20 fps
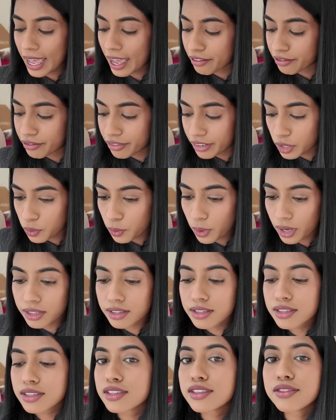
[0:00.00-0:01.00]

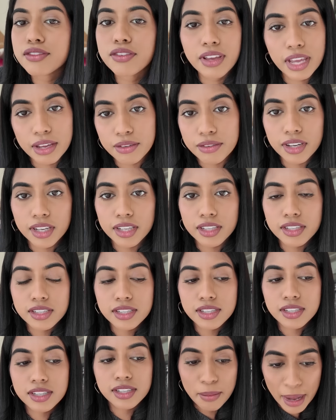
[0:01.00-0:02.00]
everyone's
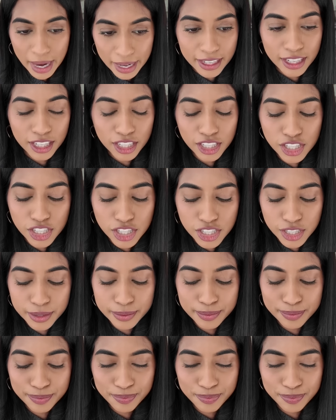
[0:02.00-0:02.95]
favorite package,